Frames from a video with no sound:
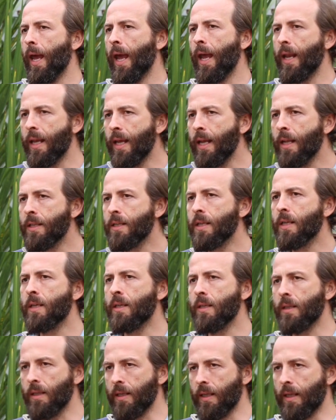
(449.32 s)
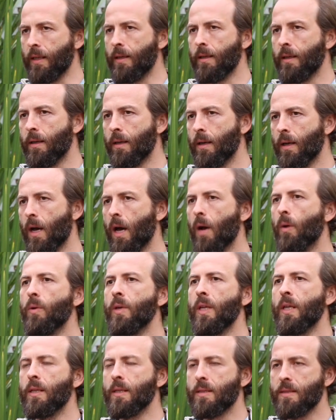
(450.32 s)
And internally, I will
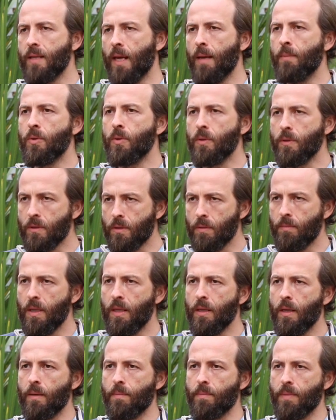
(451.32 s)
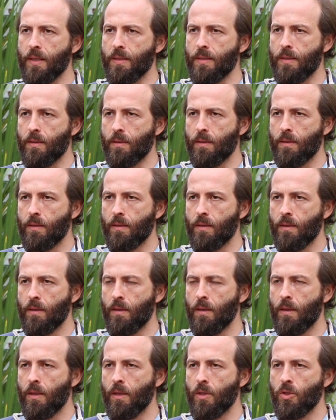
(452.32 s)
need the same tools to be there present.
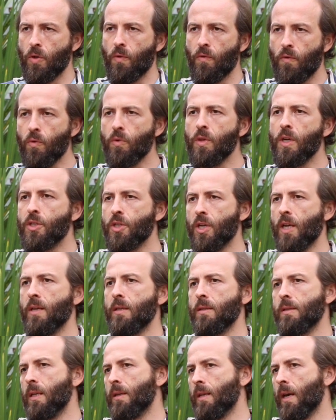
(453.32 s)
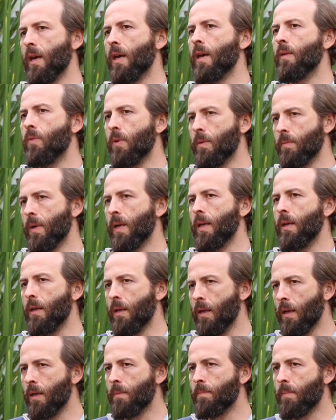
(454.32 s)
So through the channels that I have with my
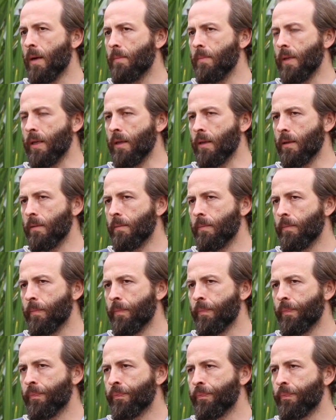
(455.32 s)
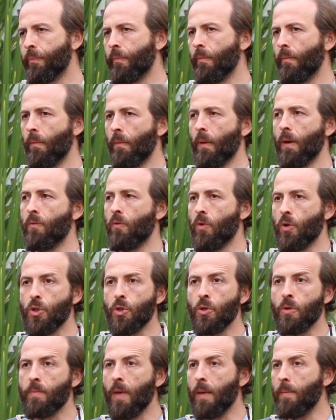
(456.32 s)
inner public. For
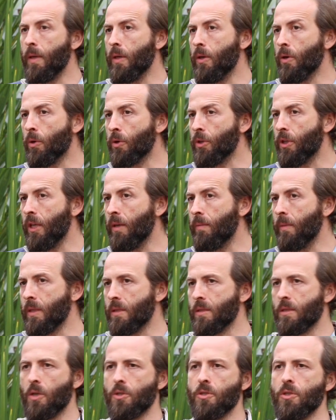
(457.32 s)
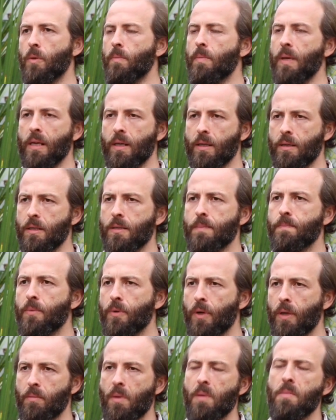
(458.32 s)
sure, maybe your team is not so big at this
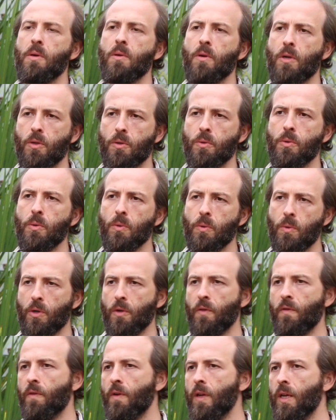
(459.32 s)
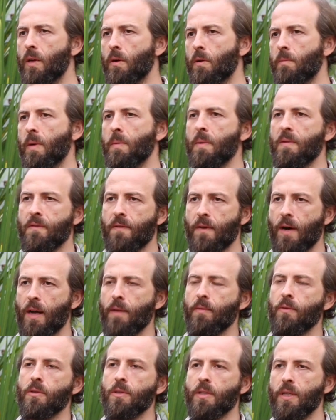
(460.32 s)
point. Maybe you are 2 or 3 or maybe
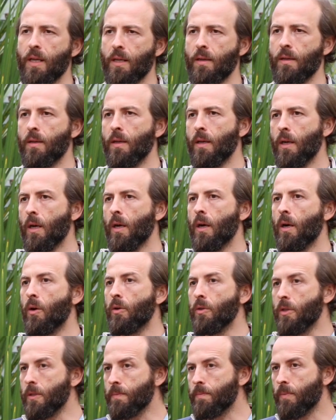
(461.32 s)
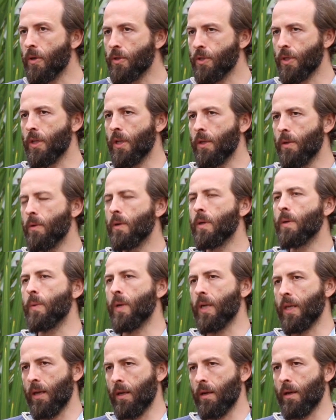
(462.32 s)
5 or 10 on this project that you are
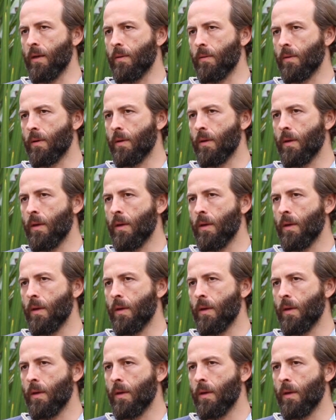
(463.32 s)
working now.